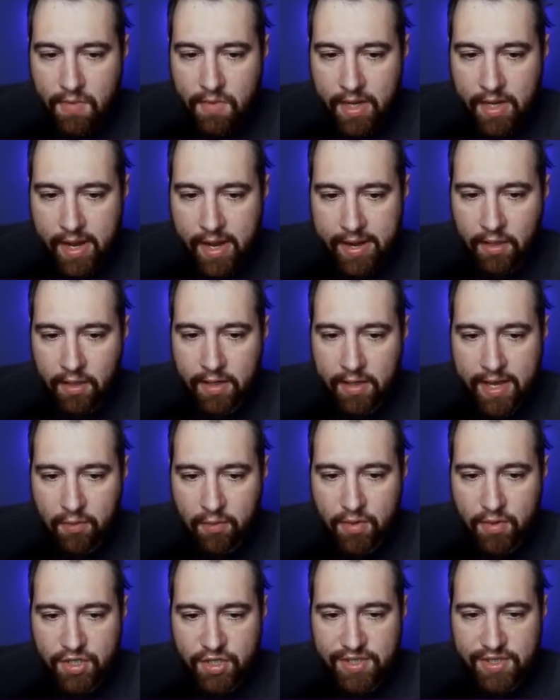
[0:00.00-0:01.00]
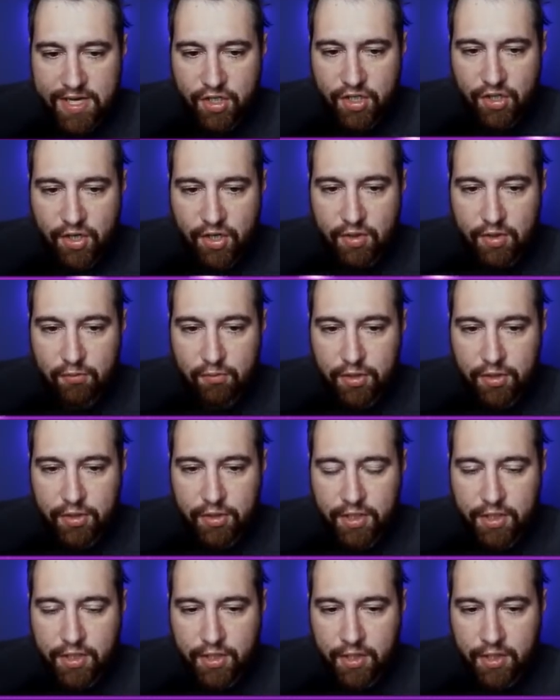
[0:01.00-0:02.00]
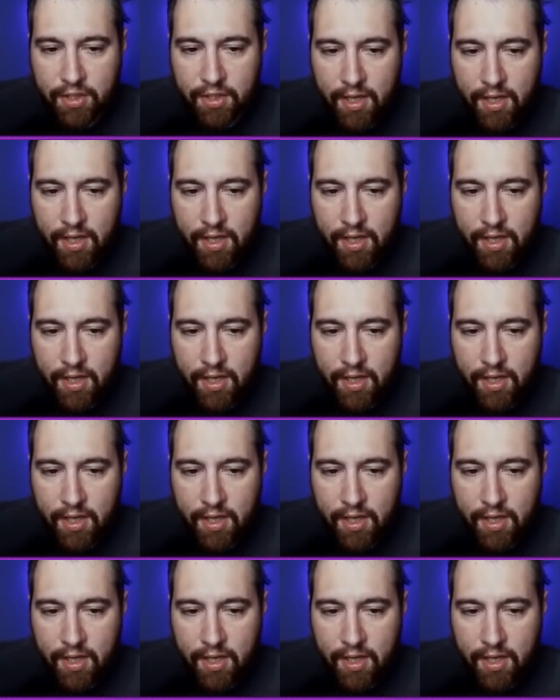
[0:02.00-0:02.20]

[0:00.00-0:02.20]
Iron Head, which is actually looking really good.